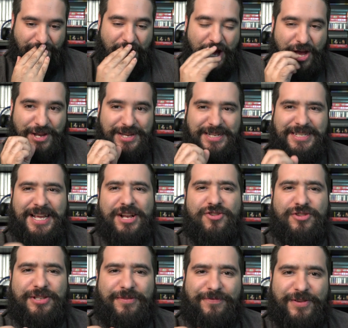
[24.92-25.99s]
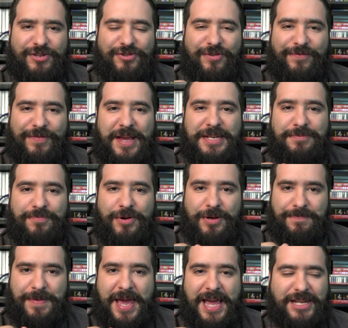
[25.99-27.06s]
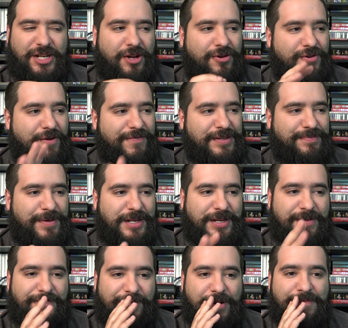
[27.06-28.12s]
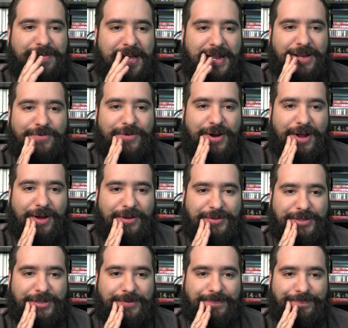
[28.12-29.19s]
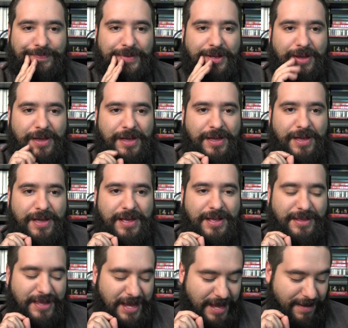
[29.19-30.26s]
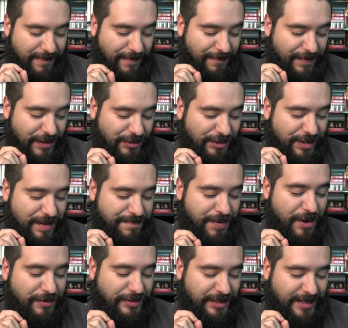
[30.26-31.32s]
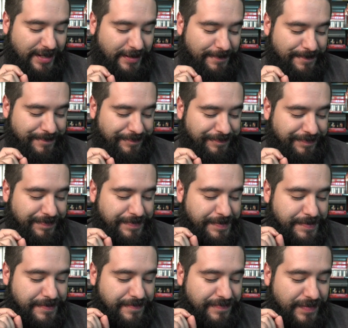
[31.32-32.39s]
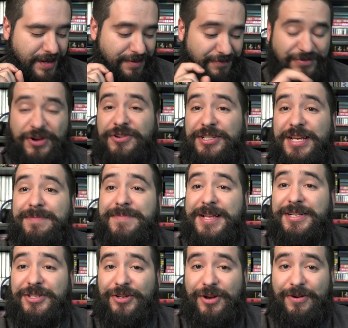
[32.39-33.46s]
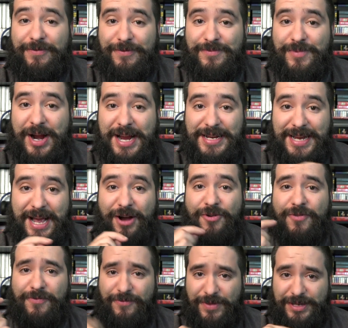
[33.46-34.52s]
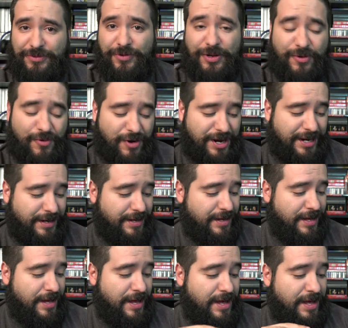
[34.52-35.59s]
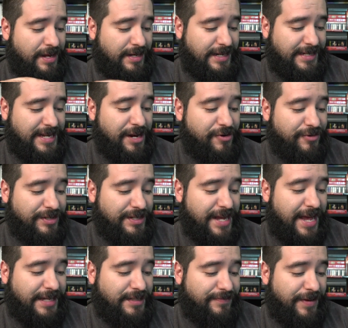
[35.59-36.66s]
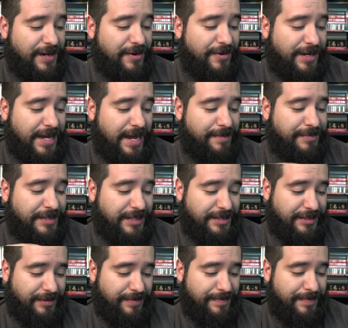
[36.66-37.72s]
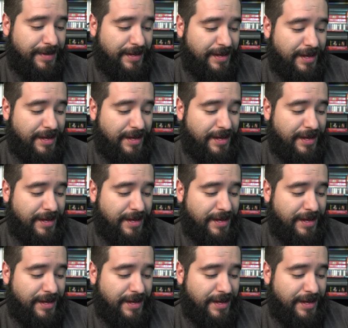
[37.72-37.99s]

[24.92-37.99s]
On Nintendo's official Facebook page, I don't know if it's been confirmed anywhere else, they have officially posted 13 minutes ago from right now of this recording, Nintendo's next video game system,